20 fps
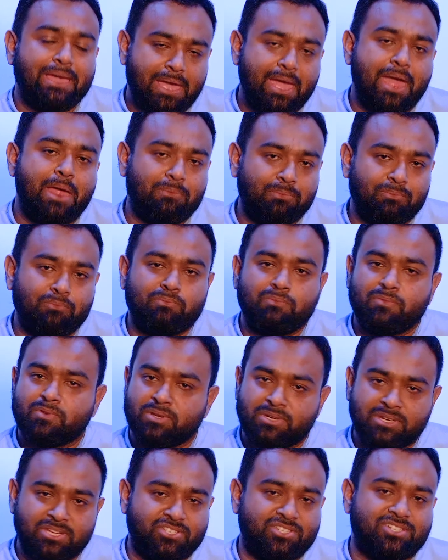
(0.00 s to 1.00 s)
and
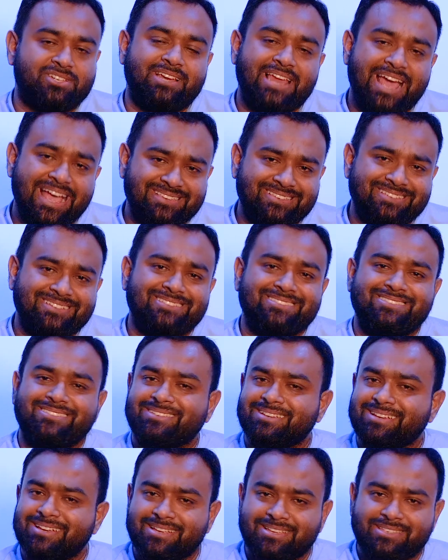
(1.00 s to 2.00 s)
digital
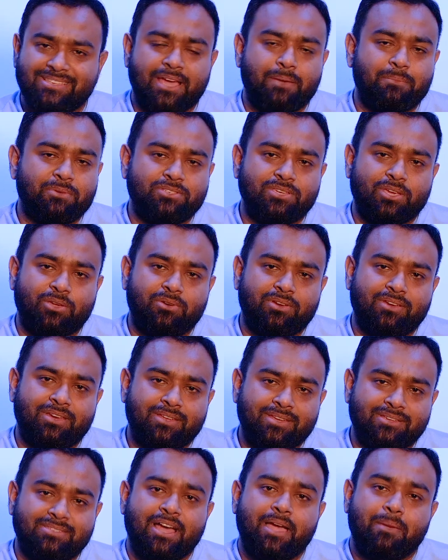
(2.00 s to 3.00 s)
assets,
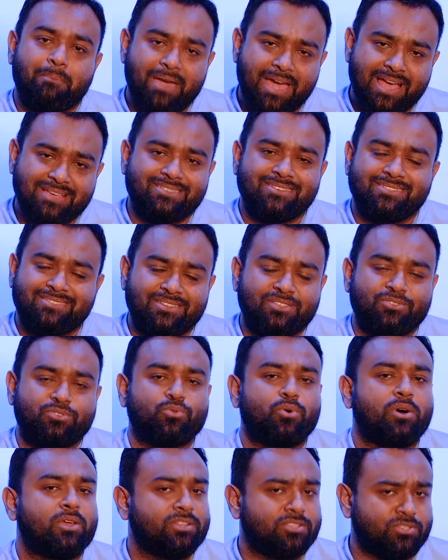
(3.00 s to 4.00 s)
cybersecurity, cyber assets and
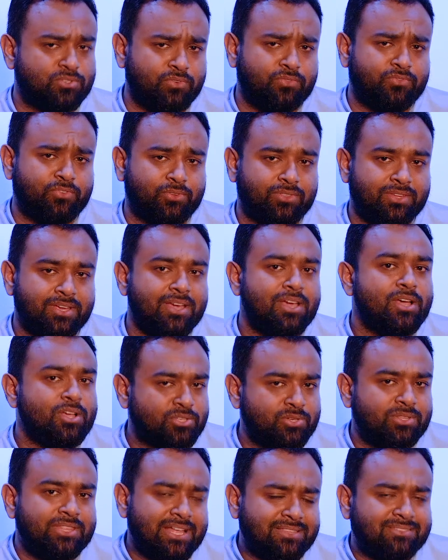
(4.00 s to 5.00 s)
so on and so forth.
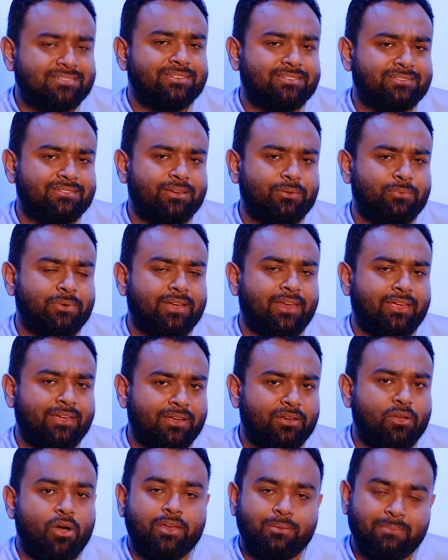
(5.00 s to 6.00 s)
So that's literally what
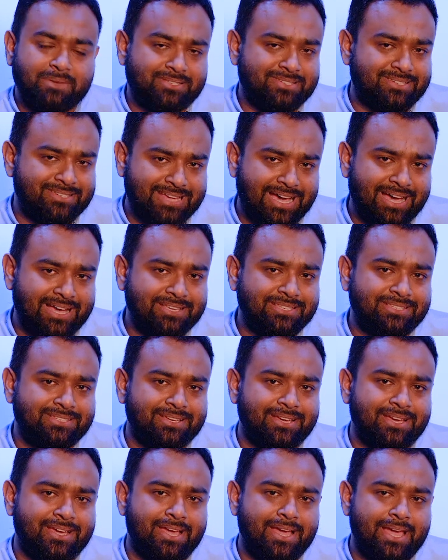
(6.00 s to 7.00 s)
Anonymous does.
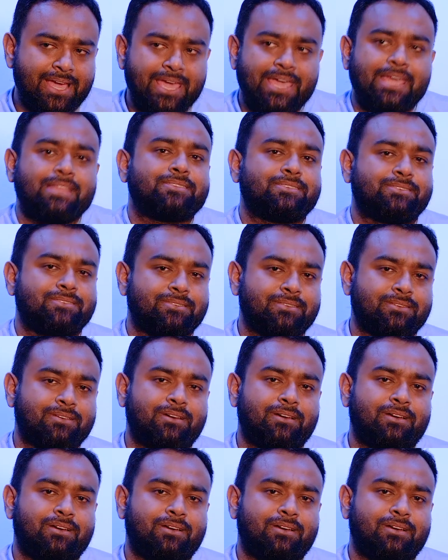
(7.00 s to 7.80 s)
It's